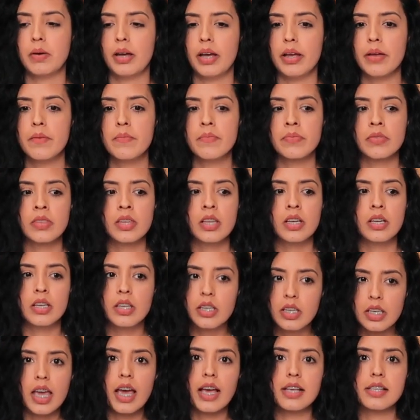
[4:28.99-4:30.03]
But
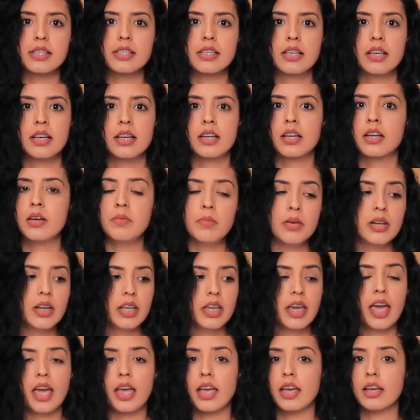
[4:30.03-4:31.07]
yes,
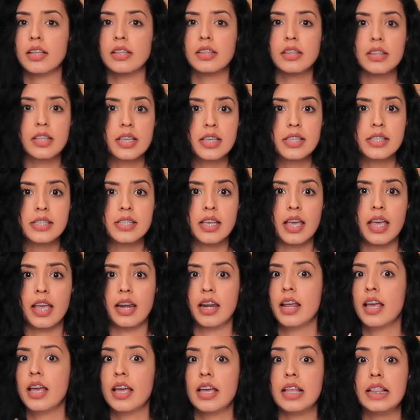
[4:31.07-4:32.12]
communicate,
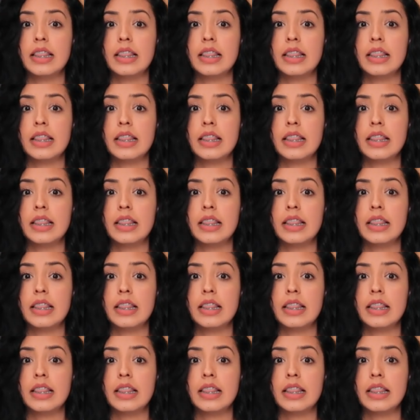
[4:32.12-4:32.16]
listen,